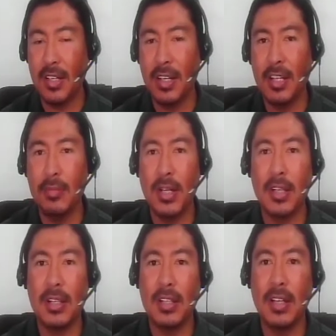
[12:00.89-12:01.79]

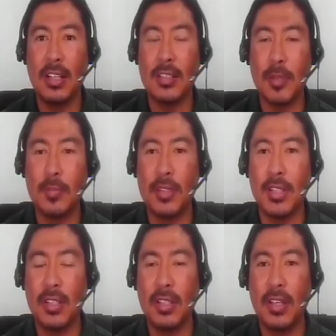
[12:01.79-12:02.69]
animal that has POPs in
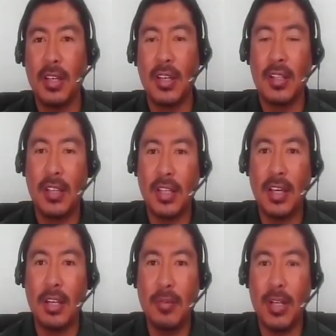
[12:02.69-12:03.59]
it, that
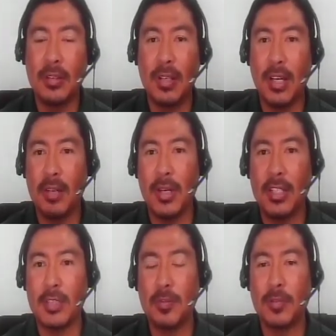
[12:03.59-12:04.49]
animal um,
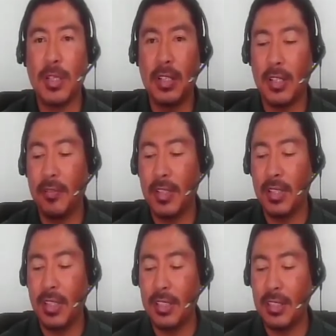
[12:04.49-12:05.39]
has POPs on it. If it
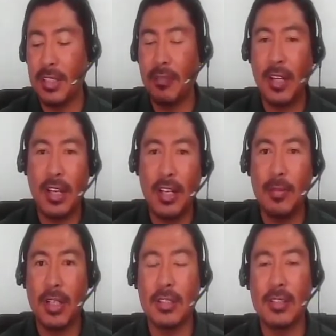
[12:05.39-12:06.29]
eats several
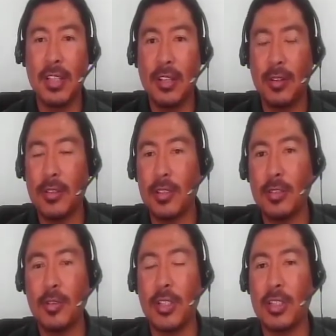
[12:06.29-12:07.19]
animals, then the
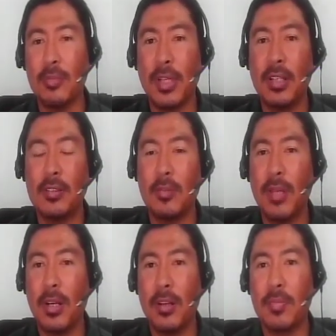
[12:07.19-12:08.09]
concentration begins to
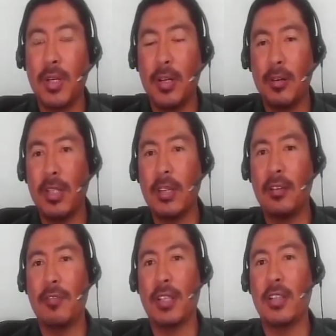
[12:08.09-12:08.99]
build up within
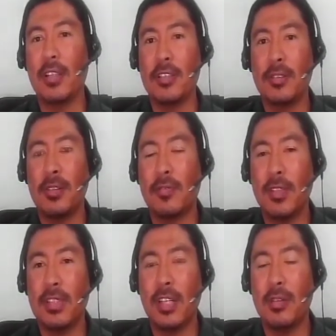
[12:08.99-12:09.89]
the fatty tissues of
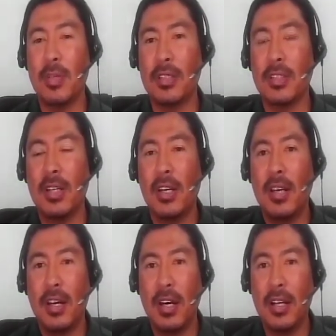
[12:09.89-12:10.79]
these animals.
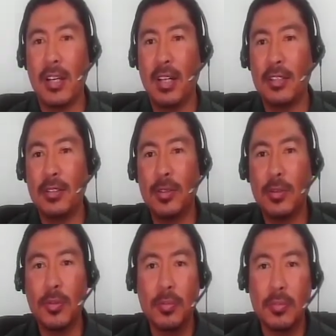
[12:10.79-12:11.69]
And as
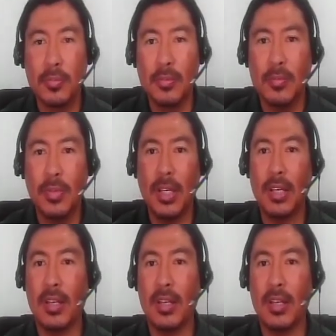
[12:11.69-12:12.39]
you may